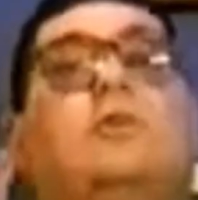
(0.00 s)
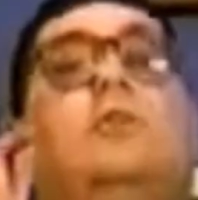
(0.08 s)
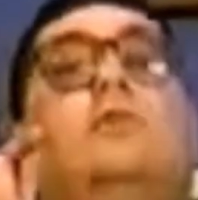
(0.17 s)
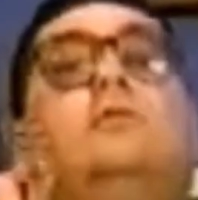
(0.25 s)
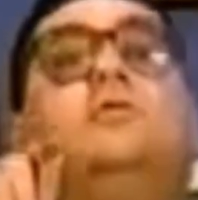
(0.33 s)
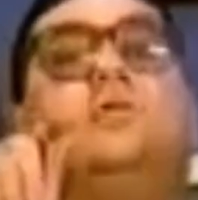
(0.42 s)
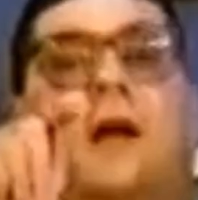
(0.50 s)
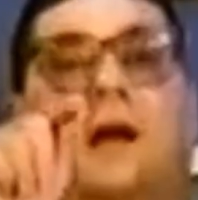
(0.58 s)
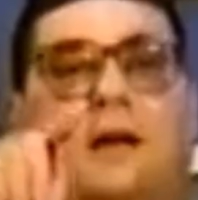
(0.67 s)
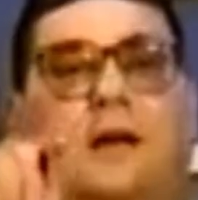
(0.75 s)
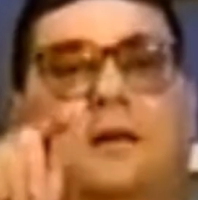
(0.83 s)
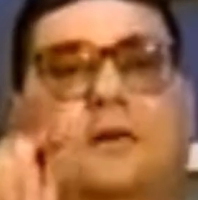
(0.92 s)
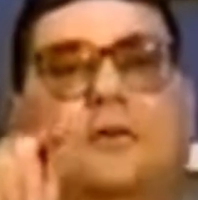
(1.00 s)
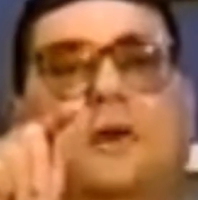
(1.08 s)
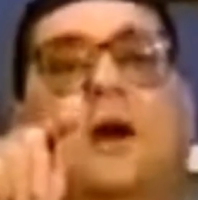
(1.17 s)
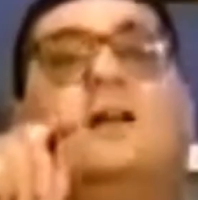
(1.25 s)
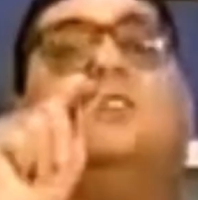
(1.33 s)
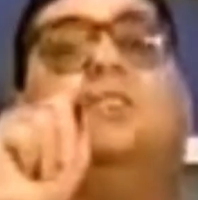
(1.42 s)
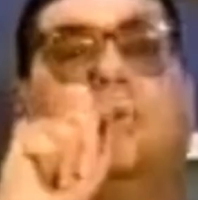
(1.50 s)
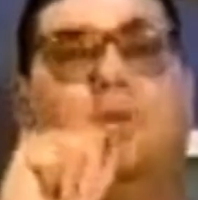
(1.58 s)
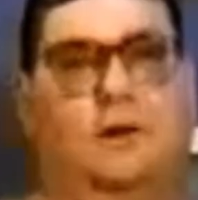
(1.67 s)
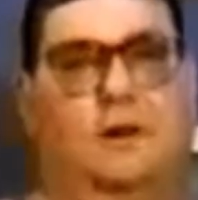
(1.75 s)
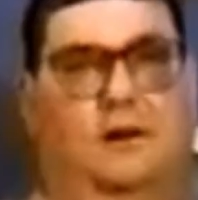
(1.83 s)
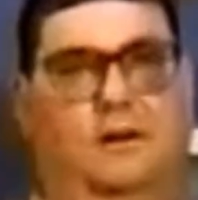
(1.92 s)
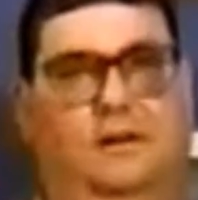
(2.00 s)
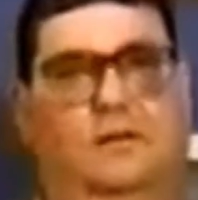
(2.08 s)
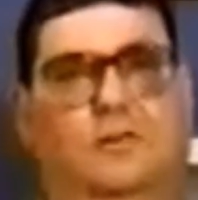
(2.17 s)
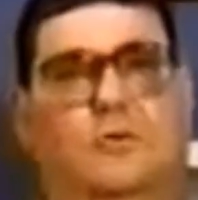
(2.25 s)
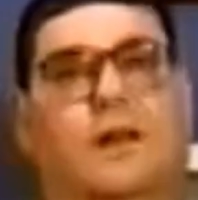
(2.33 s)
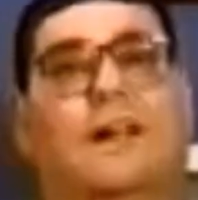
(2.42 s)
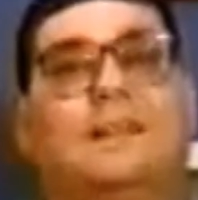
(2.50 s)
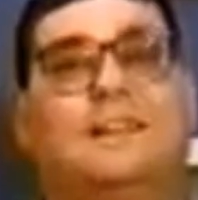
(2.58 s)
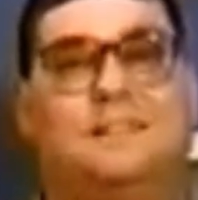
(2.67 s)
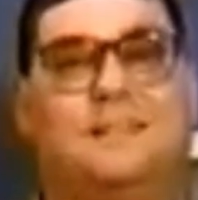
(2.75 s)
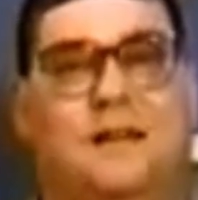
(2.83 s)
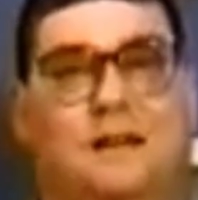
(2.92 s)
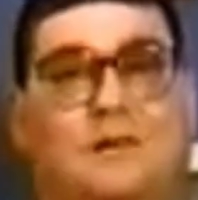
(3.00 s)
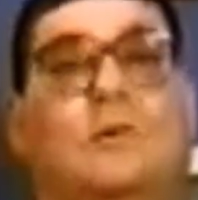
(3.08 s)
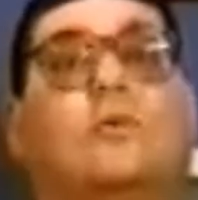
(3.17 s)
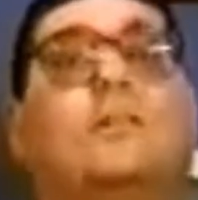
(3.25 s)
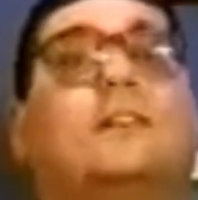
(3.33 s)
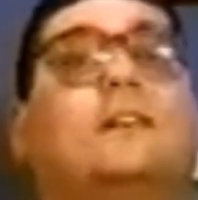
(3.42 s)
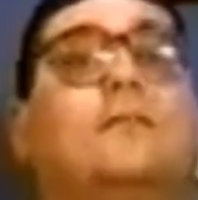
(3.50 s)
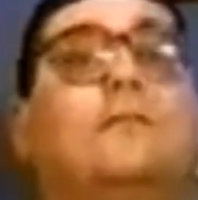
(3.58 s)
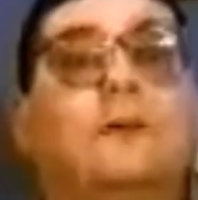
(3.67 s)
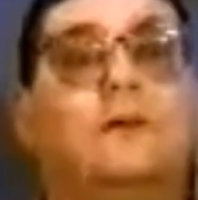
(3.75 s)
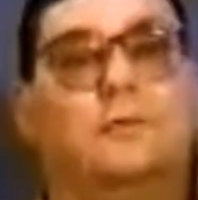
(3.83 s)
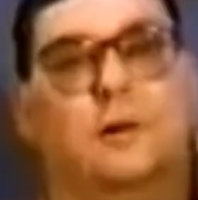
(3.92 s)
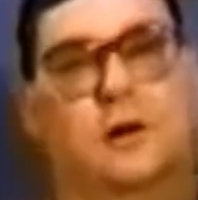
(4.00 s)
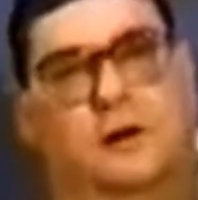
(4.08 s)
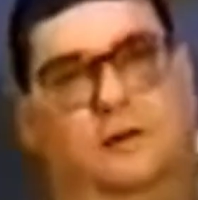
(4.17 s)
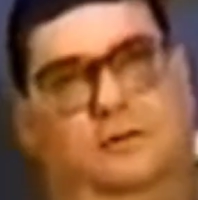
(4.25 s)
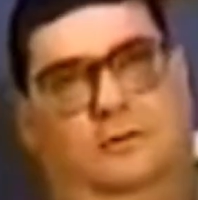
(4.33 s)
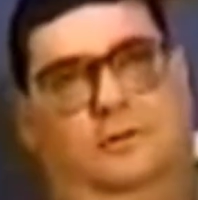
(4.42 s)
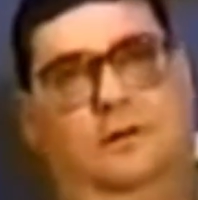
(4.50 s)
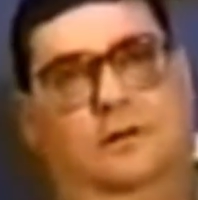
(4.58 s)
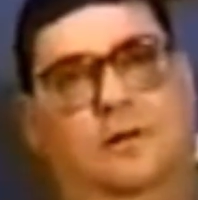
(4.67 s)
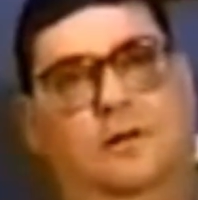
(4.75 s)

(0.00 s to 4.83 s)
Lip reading: You check, I dare you, go to any state, go to the federal Congress,